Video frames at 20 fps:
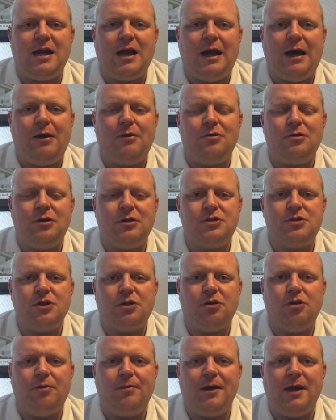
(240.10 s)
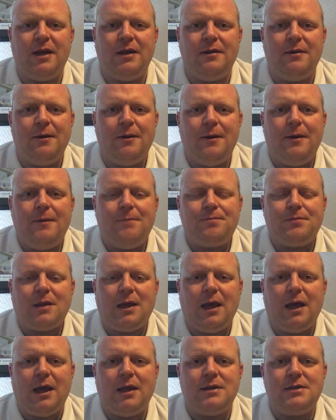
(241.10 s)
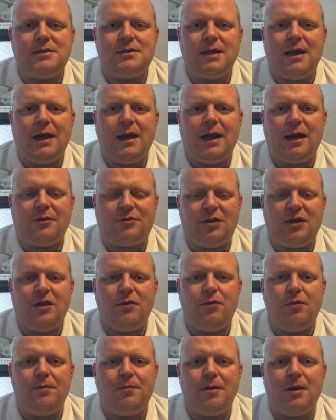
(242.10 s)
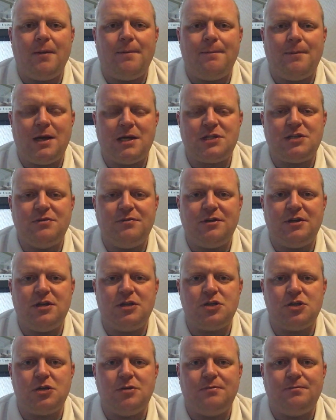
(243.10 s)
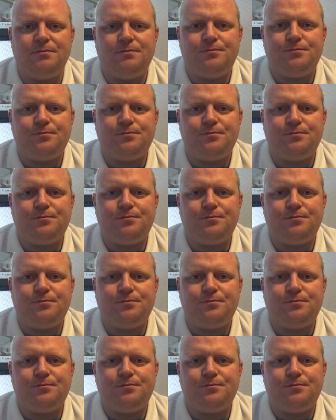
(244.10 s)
Howe to come in, and I think he would be a massive addition